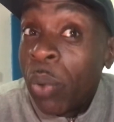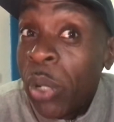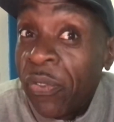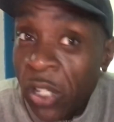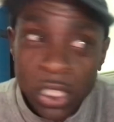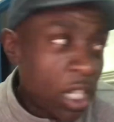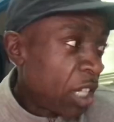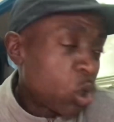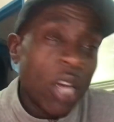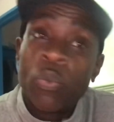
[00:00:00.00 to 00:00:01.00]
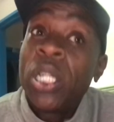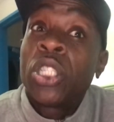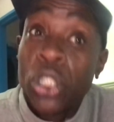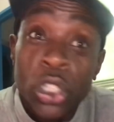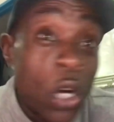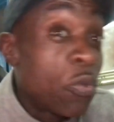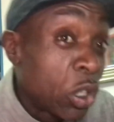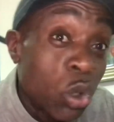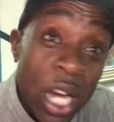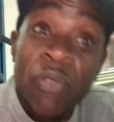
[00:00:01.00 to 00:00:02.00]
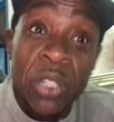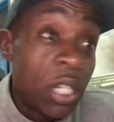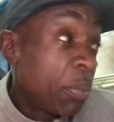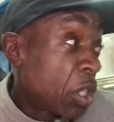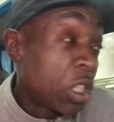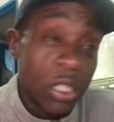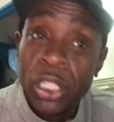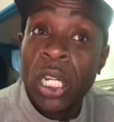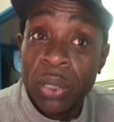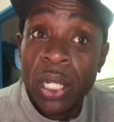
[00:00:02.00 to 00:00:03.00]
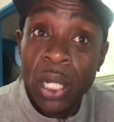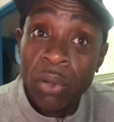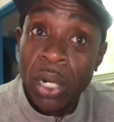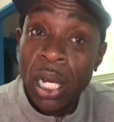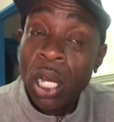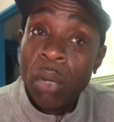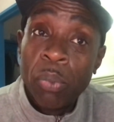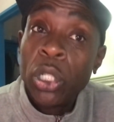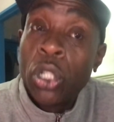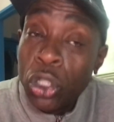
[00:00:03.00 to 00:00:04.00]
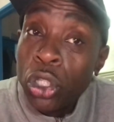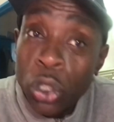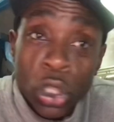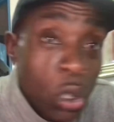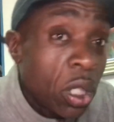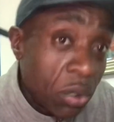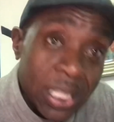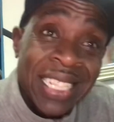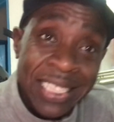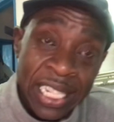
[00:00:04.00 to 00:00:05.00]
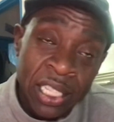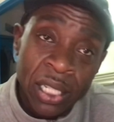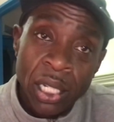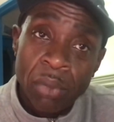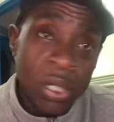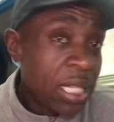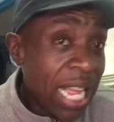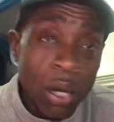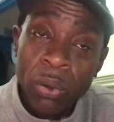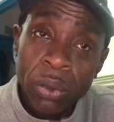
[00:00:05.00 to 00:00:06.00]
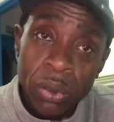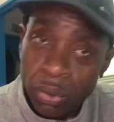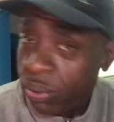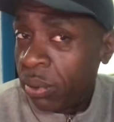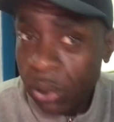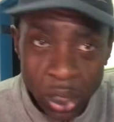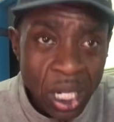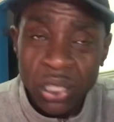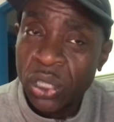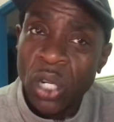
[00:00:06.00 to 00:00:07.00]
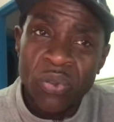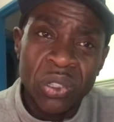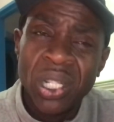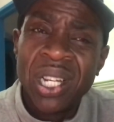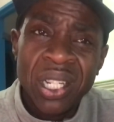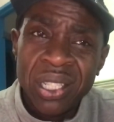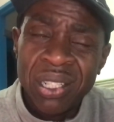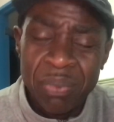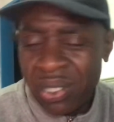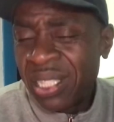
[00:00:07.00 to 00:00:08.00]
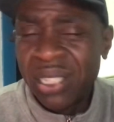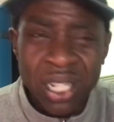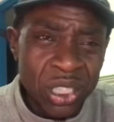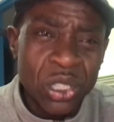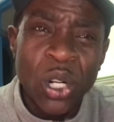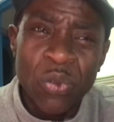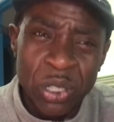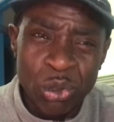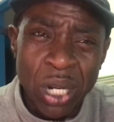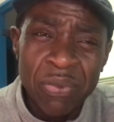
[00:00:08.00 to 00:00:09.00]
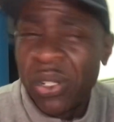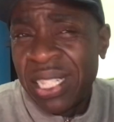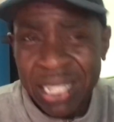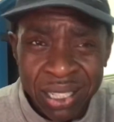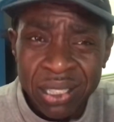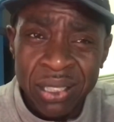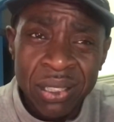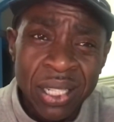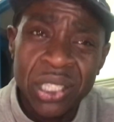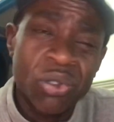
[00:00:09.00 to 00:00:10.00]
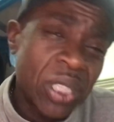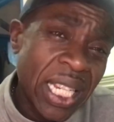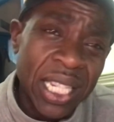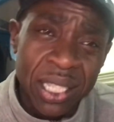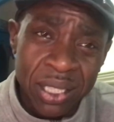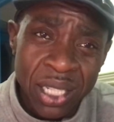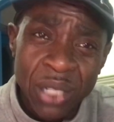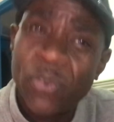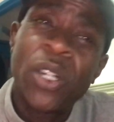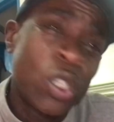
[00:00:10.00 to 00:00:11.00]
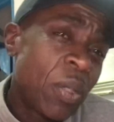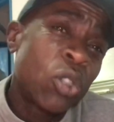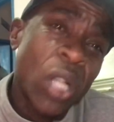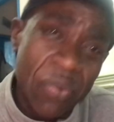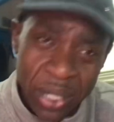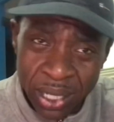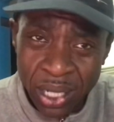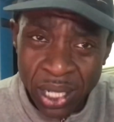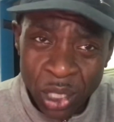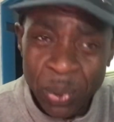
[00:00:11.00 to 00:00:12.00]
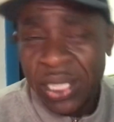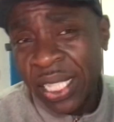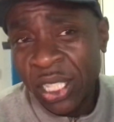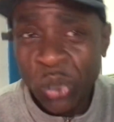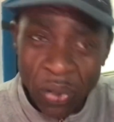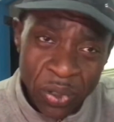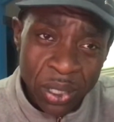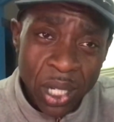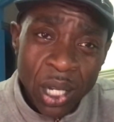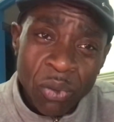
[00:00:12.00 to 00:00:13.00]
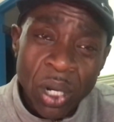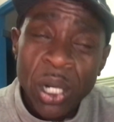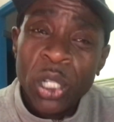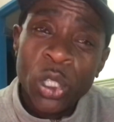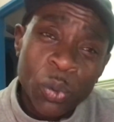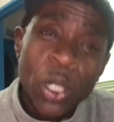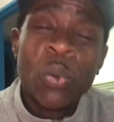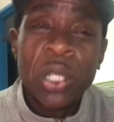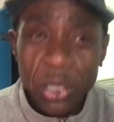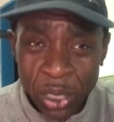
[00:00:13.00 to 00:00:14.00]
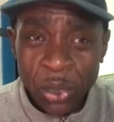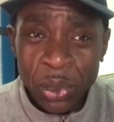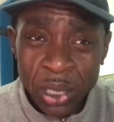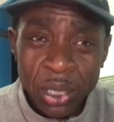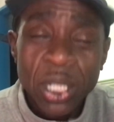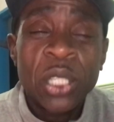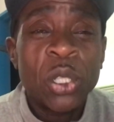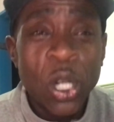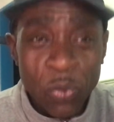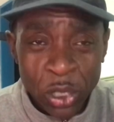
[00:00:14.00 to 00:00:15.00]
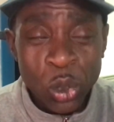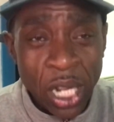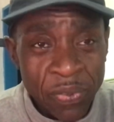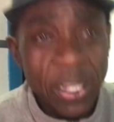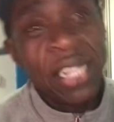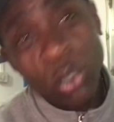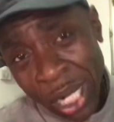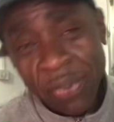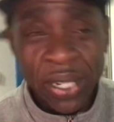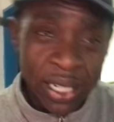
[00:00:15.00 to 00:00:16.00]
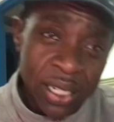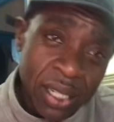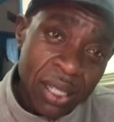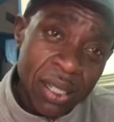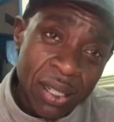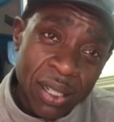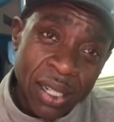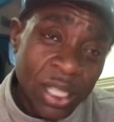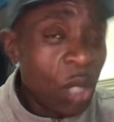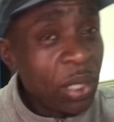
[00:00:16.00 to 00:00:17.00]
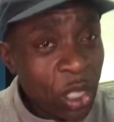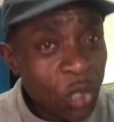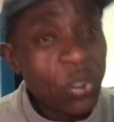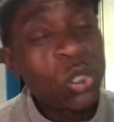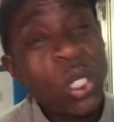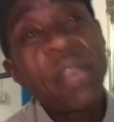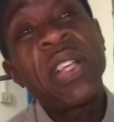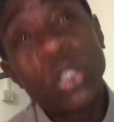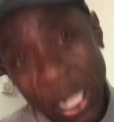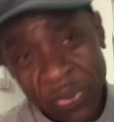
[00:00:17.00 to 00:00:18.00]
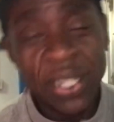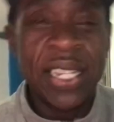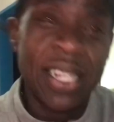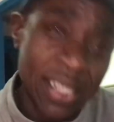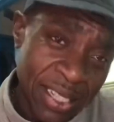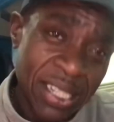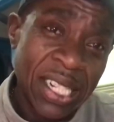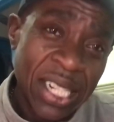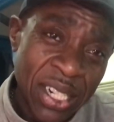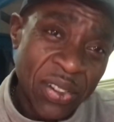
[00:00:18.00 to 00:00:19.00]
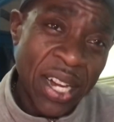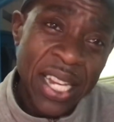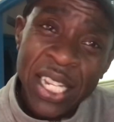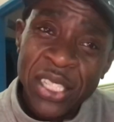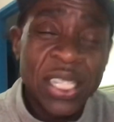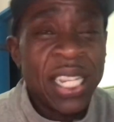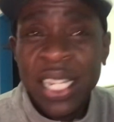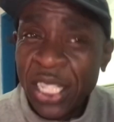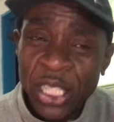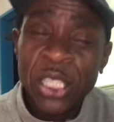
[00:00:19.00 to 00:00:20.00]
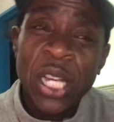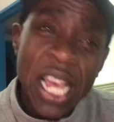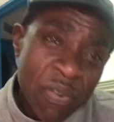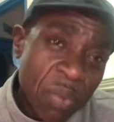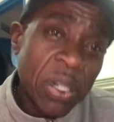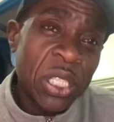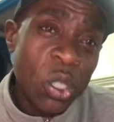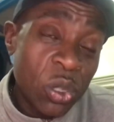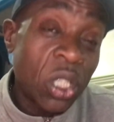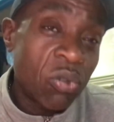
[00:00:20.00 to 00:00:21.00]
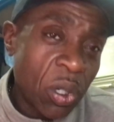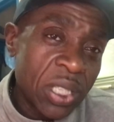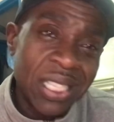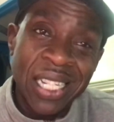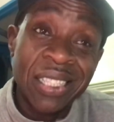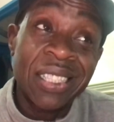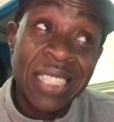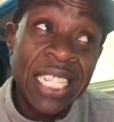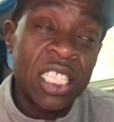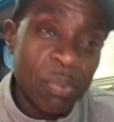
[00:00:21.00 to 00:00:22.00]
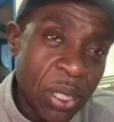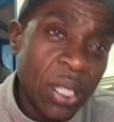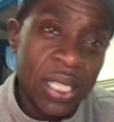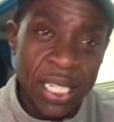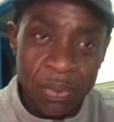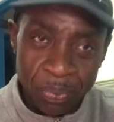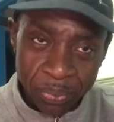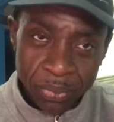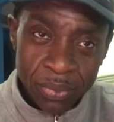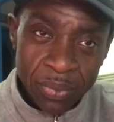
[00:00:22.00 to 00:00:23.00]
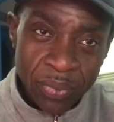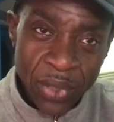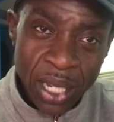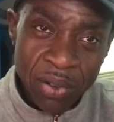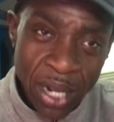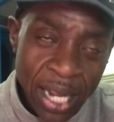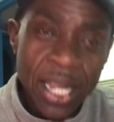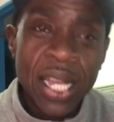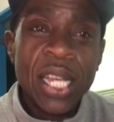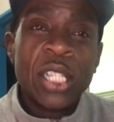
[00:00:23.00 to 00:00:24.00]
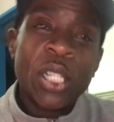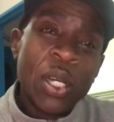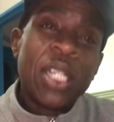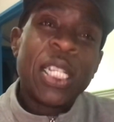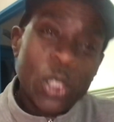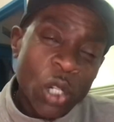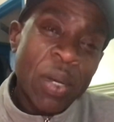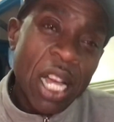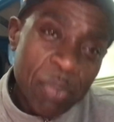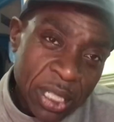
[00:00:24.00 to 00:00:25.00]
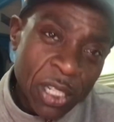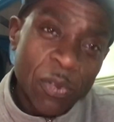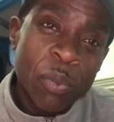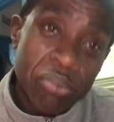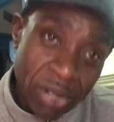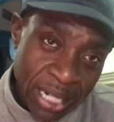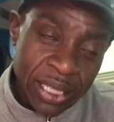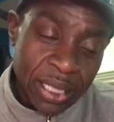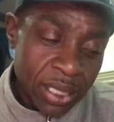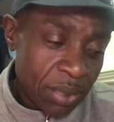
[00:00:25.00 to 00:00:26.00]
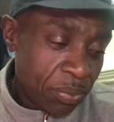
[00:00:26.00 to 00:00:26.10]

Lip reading: we first started driving, we used to just go for a drive, because right, but because you could do those things then. But now, you can't just go for a drive. Not in London. That's just ridiculous. Far too much traffic. You'll be sitting in traffic. But what you do is you go for a drive in traffic, and nobody goes for a drive in traffic. Right. So that so everybody who's on the roads in London needs to be on there. Right. So let's talk about a bit of Brexit.